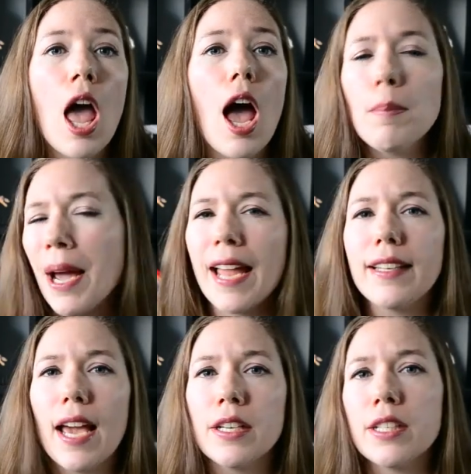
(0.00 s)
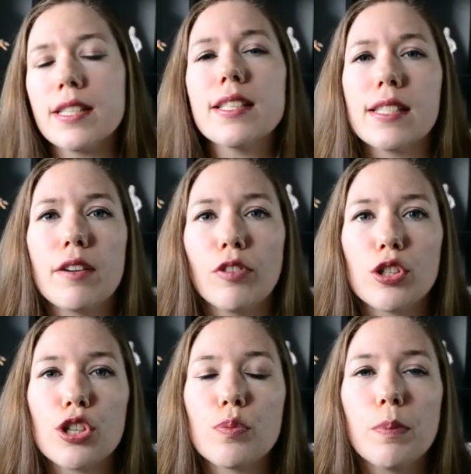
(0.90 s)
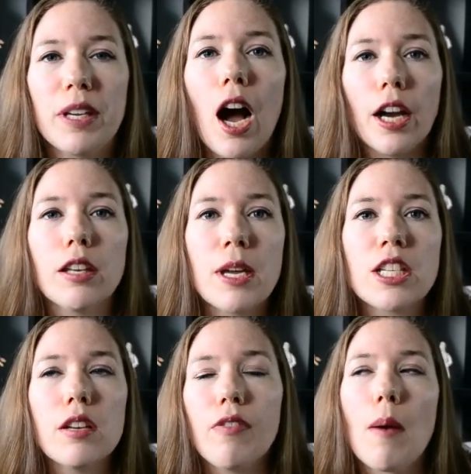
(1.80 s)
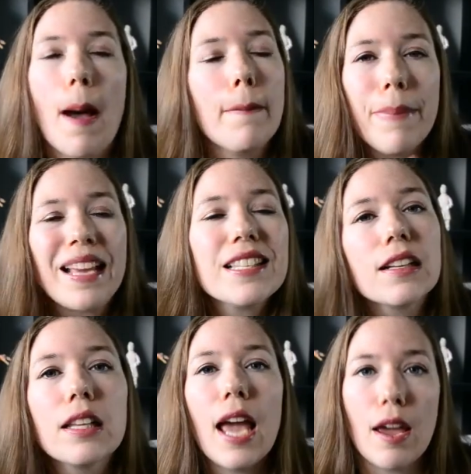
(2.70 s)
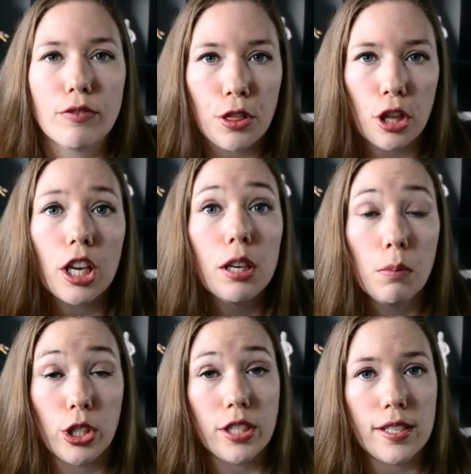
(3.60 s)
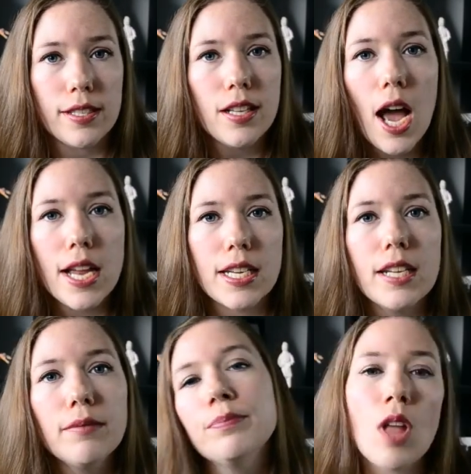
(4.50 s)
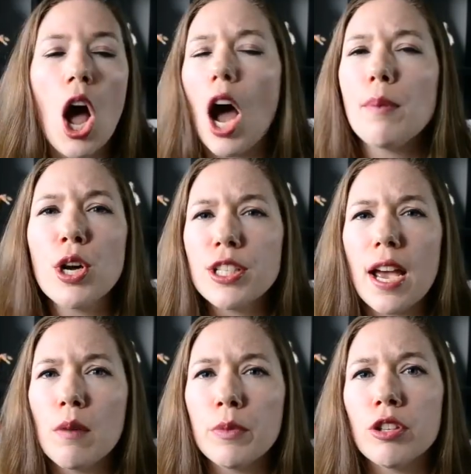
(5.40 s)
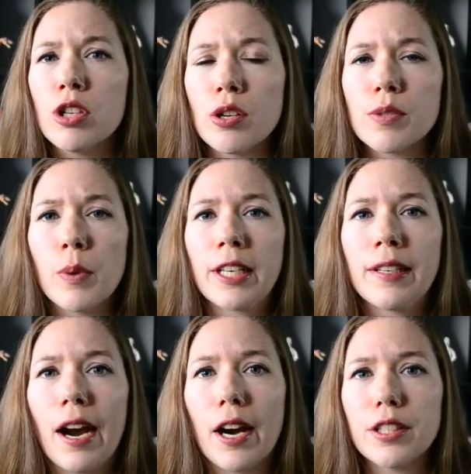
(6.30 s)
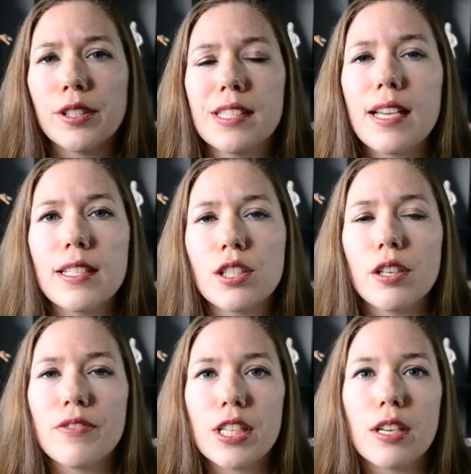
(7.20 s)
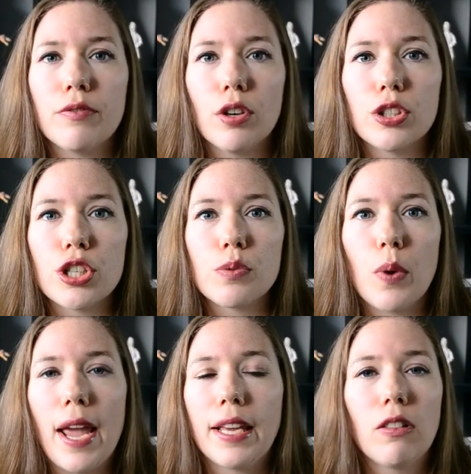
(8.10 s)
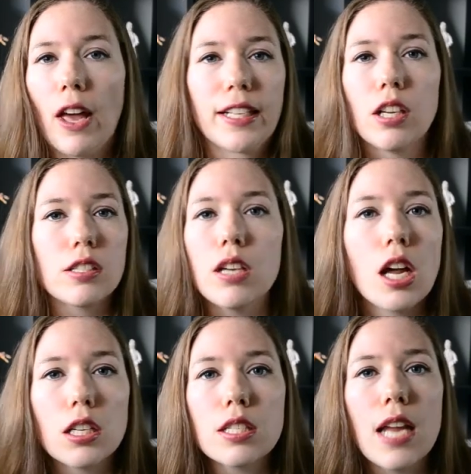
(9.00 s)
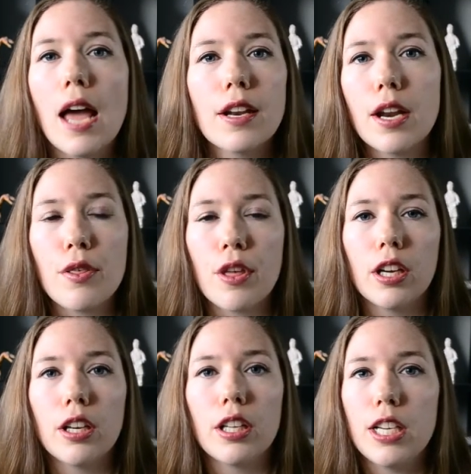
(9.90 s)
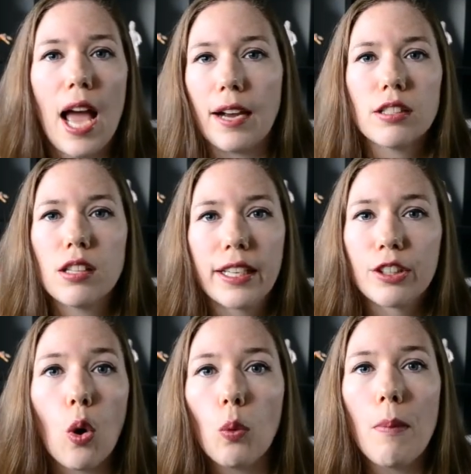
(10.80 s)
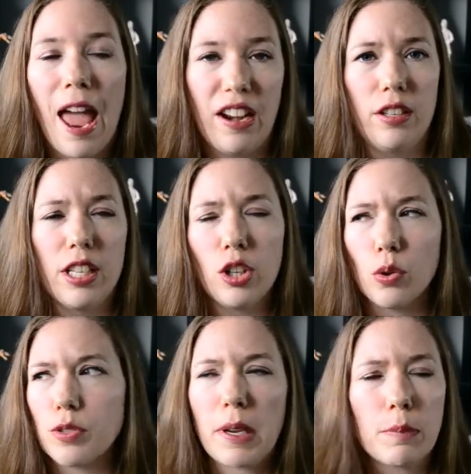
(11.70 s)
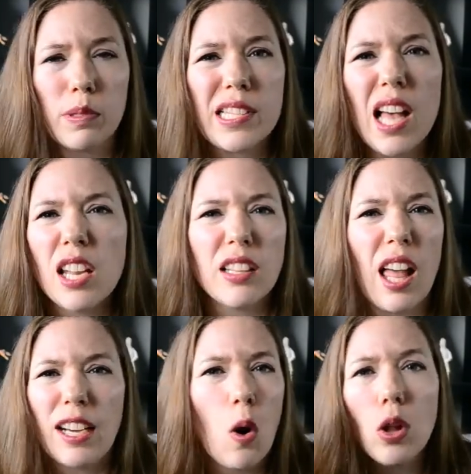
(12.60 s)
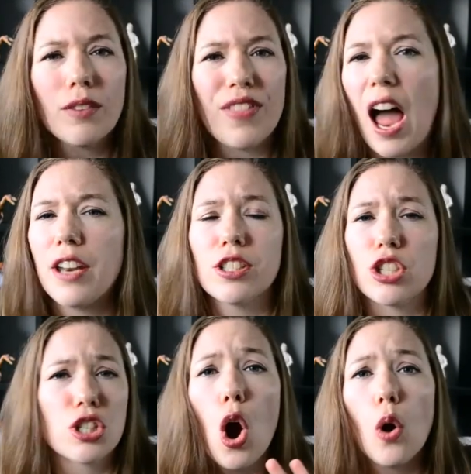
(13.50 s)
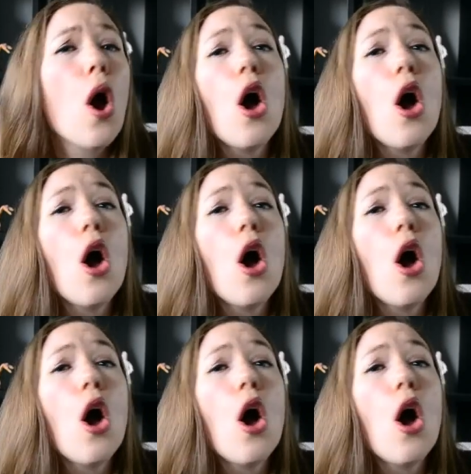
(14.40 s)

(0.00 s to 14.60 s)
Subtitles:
And my headcanon is that Steve Rogers would be argumentative about basically everything in modern society. I'm not down with the Joss Whedon characterization of Steve Rogers where he like doesn't understand anything and he acts like an old man and he calls people son, like all of that is just no.